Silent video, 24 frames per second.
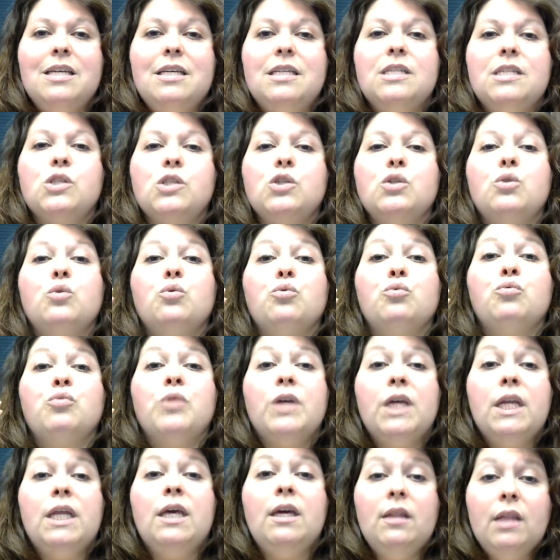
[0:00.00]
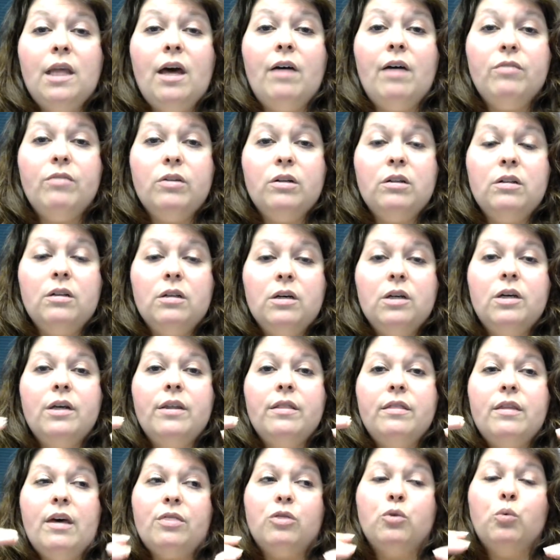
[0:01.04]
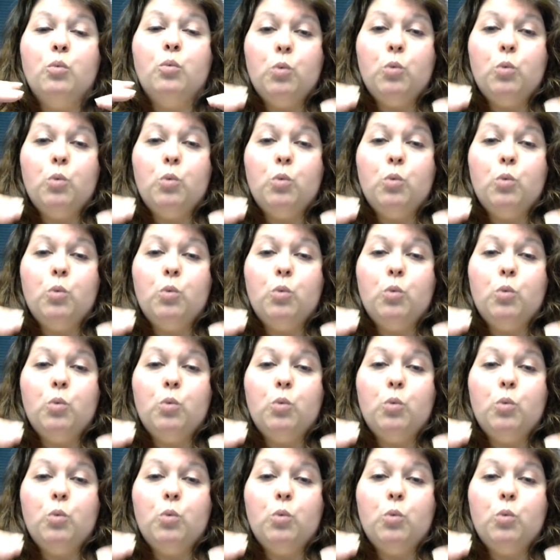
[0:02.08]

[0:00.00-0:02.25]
is the reading level that the